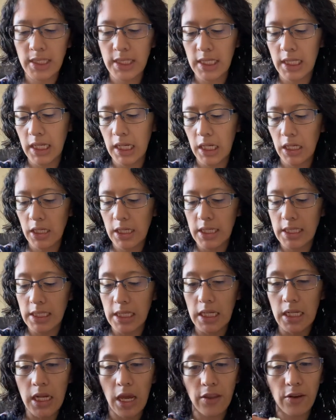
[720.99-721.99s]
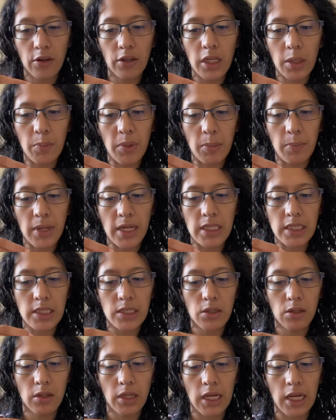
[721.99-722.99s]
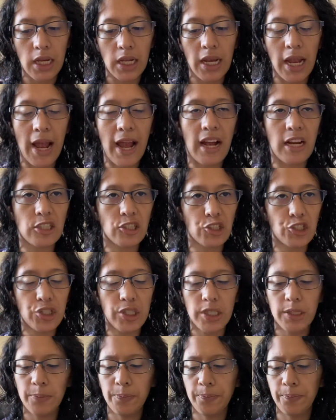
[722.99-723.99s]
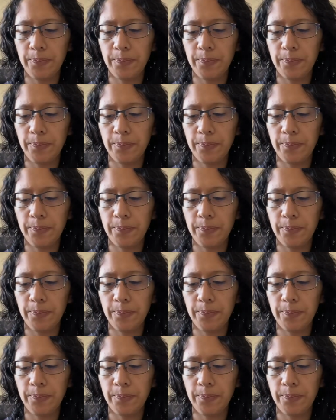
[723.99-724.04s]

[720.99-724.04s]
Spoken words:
in here is another lippy pencil in Ashton.